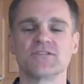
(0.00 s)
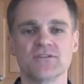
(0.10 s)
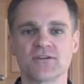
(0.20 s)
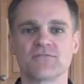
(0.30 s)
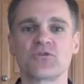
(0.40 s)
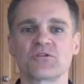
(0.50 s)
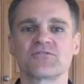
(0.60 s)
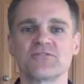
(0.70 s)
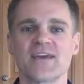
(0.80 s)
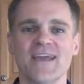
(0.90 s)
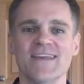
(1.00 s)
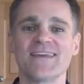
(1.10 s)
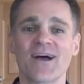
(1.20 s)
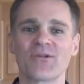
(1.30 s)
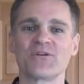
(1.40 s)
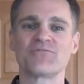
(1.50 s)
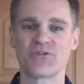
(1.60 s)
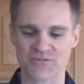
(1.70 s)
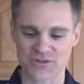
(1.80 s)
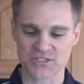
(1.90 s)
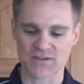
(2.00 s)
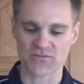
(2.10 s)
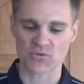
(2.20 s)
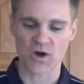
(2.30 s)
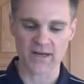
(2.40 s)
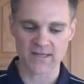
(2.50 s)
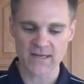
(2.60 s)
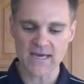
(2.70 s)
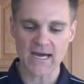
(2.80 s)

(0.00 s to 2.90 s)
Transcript: and you could of course do the 80 calorie full version if you wanted,